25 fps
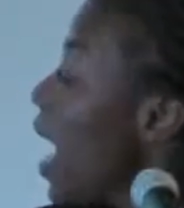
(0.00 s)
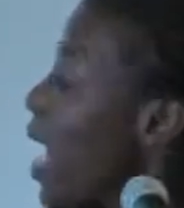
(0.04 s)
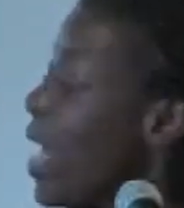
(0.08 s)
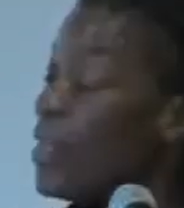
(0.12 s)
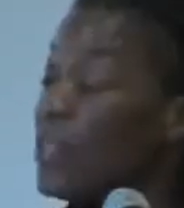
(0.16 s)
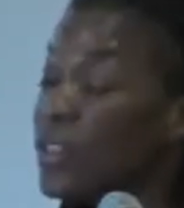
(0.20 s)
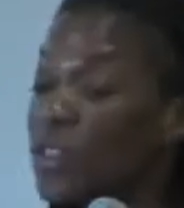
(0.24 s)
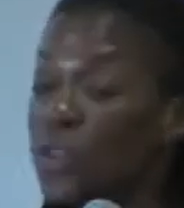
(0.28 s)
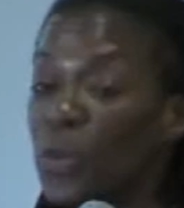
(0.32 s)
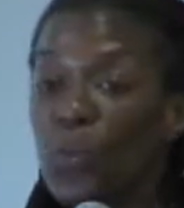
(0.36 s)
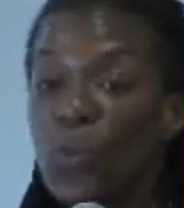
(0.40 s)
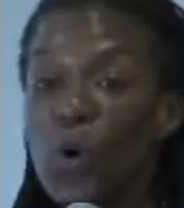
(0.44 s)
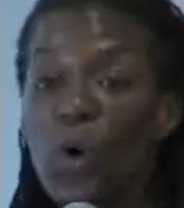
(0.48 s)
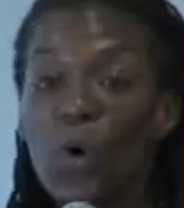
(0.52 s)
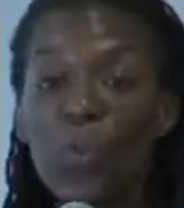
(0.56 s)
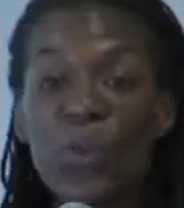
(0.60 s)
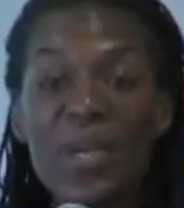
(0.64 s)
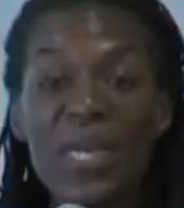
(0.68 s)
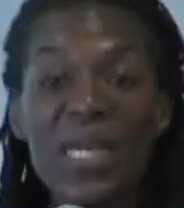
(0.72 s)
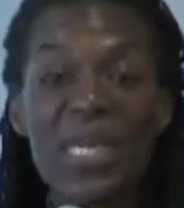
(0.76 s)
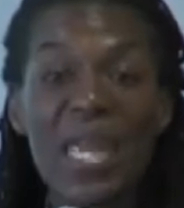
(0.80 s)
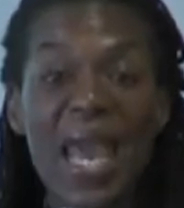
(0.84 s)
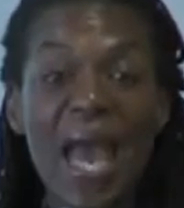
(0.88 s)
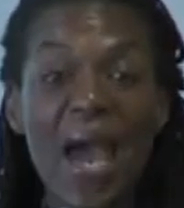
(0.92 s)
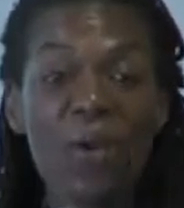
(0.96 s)
And so what
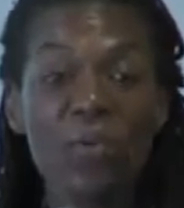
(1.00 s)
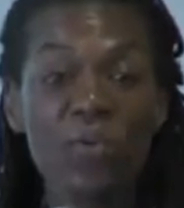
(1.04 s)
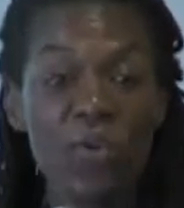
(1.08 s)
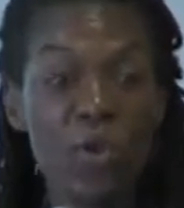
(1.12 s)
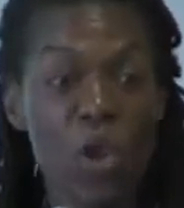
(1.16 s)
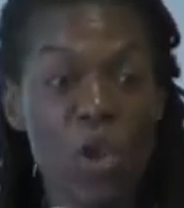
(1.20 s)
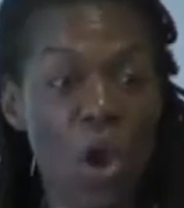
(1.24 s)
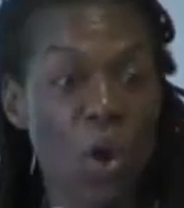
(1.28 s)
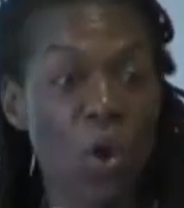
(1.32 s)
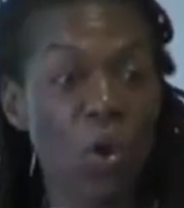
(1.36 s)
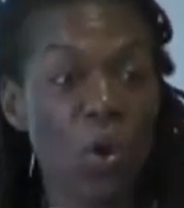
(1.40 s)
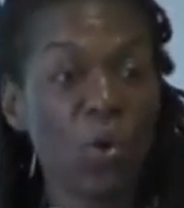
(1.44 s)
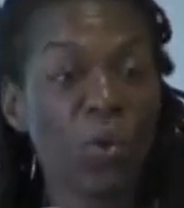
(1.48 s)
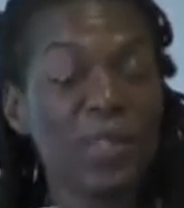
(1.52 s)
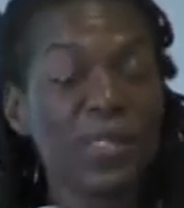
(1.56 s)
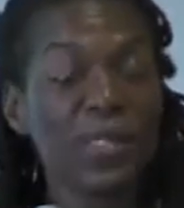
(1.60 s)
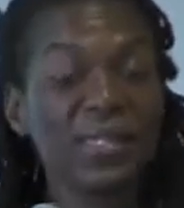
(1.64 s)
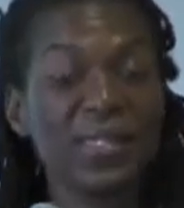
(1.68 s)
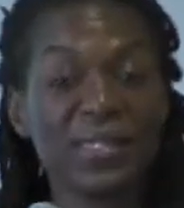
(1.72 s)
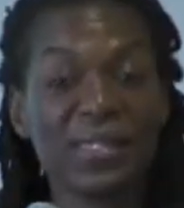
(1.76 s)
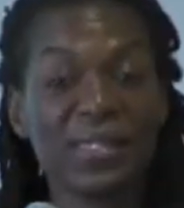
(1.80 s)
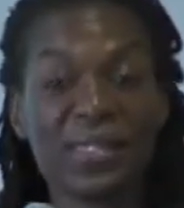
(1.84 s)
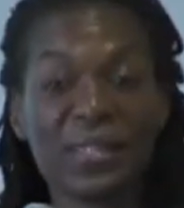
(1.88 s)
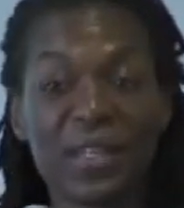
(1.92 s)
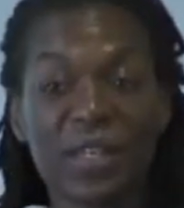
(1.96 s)
we now know
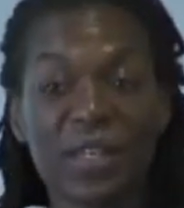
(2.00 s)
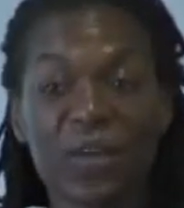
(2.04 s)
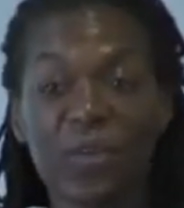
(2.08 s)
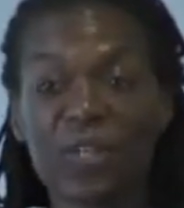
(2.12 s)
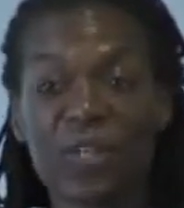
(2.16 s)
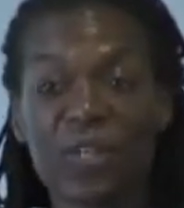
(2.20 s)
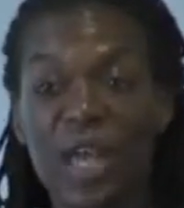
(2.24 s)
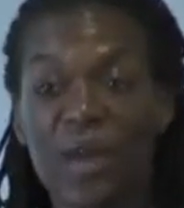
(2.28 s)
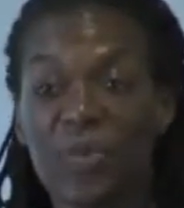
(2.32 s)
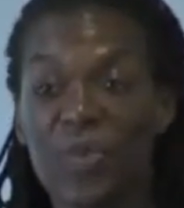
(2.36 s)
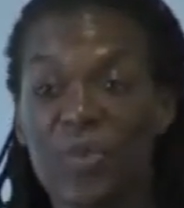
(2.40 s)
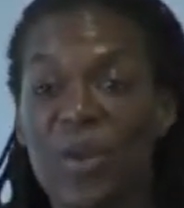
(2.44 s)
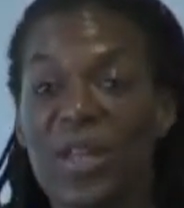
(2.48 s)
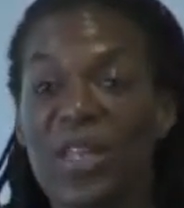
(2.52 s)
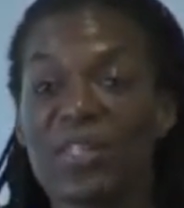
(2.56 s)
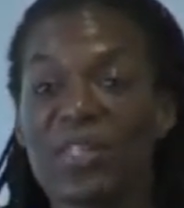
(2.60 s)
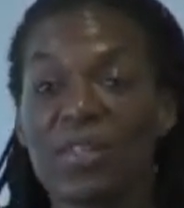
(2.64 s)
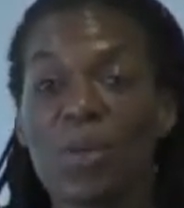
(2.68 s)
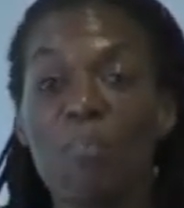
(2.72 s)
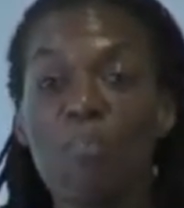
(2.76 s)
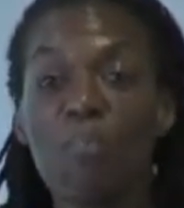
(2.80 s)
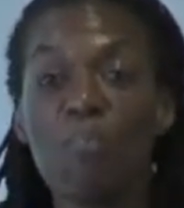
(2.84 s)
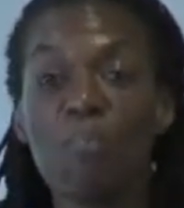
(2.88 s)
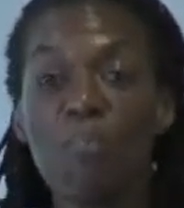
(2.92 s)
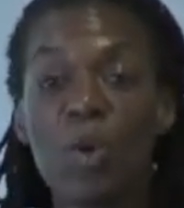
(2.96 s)
is that stereotype threat is
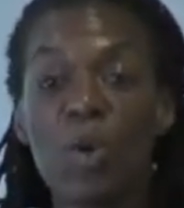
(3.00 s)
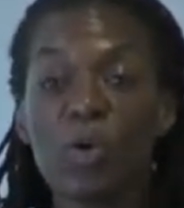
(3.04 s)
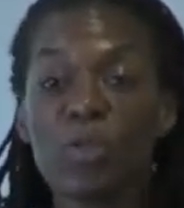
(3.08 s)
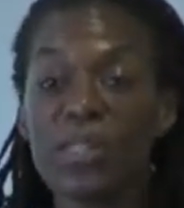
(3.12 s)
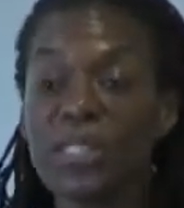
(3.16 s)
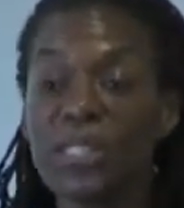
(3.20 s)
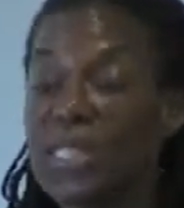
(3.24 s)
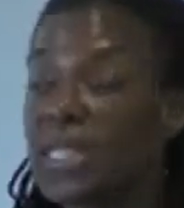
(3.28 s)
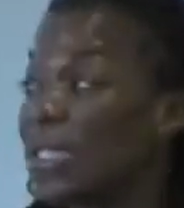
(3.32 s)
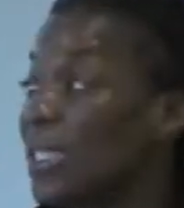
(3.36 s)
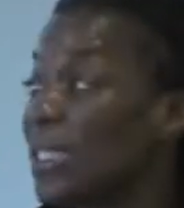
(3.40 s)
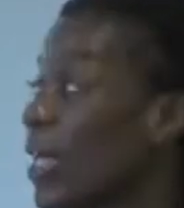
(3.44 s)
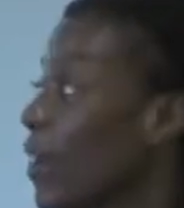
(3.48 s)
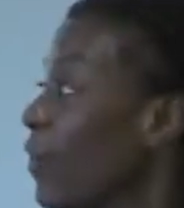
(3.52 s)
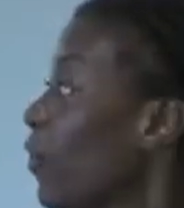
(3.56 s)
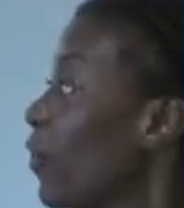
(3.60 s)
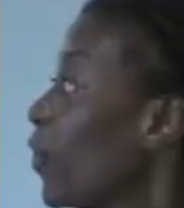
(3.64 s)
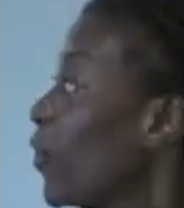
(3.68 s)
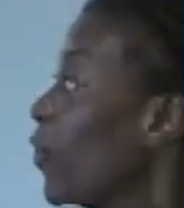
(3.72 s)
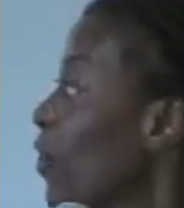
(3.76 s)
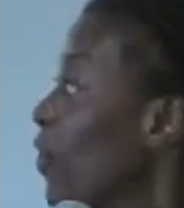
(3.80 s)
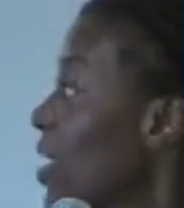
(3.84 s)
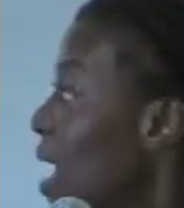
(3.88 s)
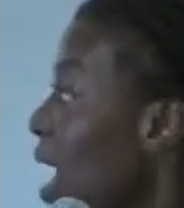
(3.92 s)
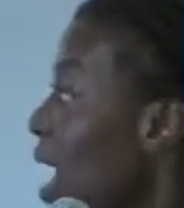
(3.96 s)
a
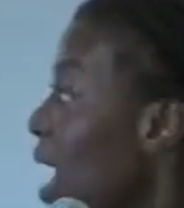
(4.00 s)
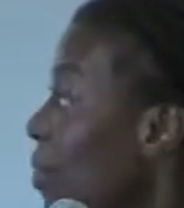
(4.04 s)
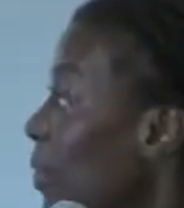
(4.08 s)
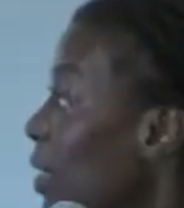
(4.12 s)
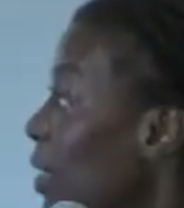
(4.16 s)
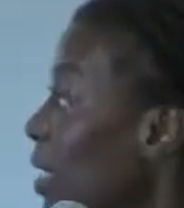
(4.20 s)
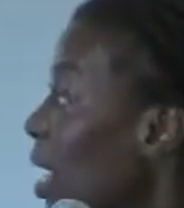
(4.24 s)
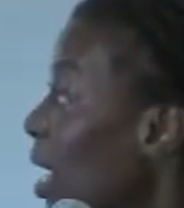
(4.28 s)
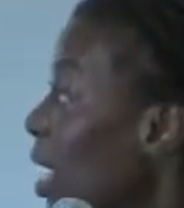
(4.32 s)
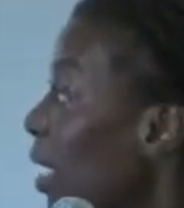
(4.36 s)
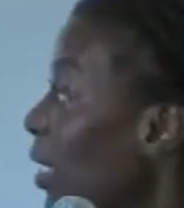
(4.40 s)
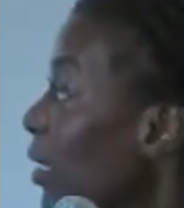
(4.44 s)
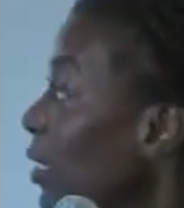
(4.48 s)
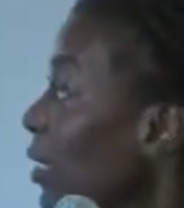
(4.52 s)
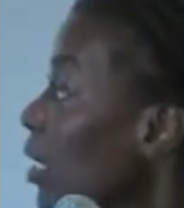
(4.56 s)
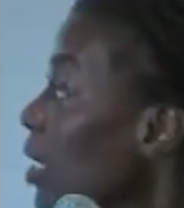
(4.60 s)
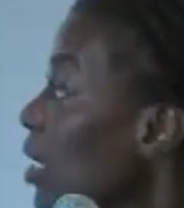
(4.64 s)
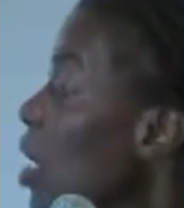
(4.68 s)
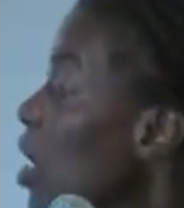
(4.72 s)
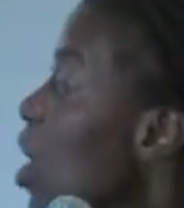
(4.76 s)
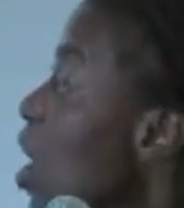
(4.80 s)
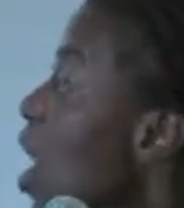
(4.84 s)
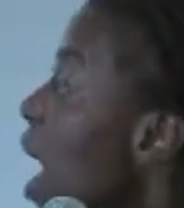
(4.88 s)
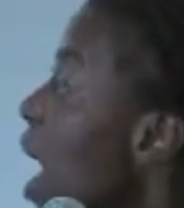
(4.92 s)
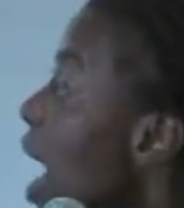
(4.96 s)
multi-level phenomenon.
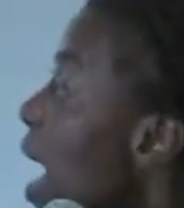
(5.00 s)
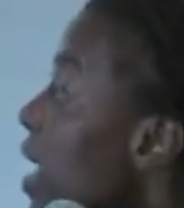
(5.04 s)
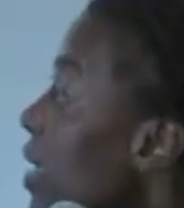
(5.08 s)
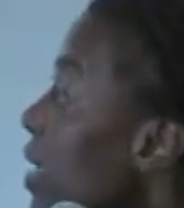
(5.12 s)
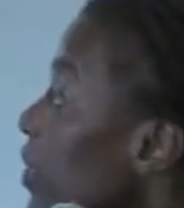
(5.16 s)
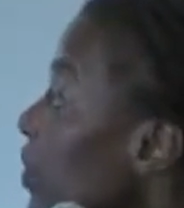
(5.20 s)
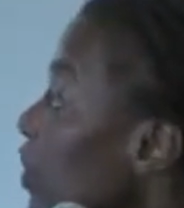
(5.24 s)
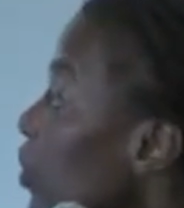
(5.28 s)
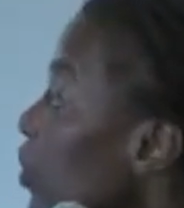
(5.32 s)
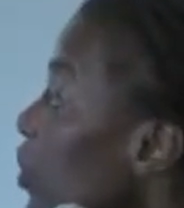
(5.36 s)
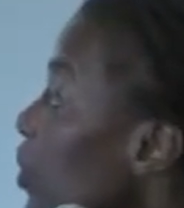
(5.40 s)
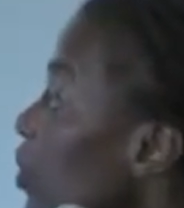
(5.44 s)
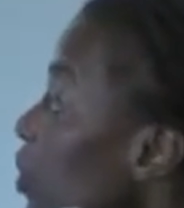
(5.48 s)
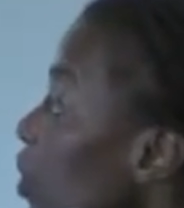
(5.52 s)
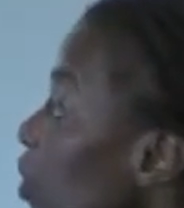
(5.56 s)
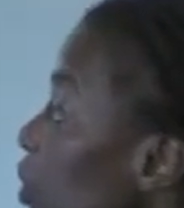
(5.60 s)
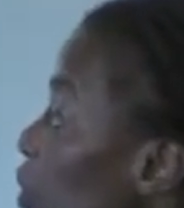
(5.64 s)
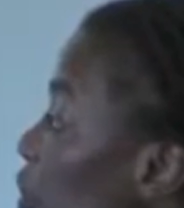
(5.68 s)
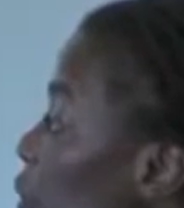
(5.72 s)
And just to